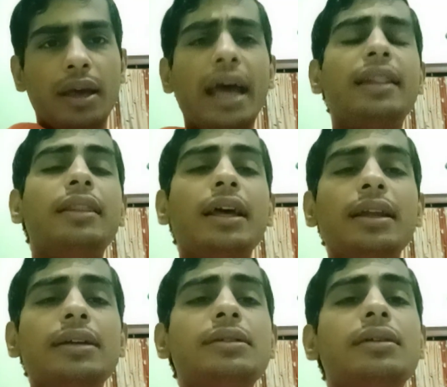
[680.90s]
And there
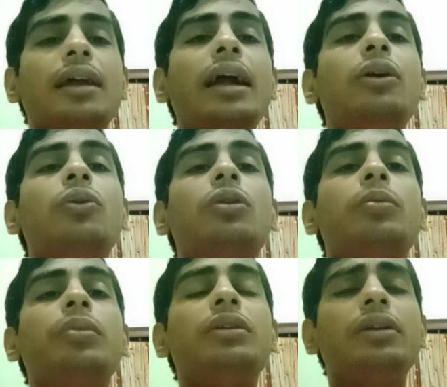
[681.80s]
is right to
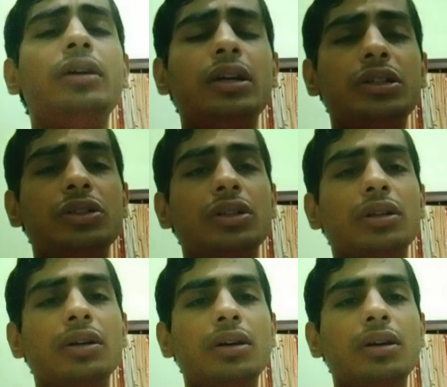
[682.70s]
representation.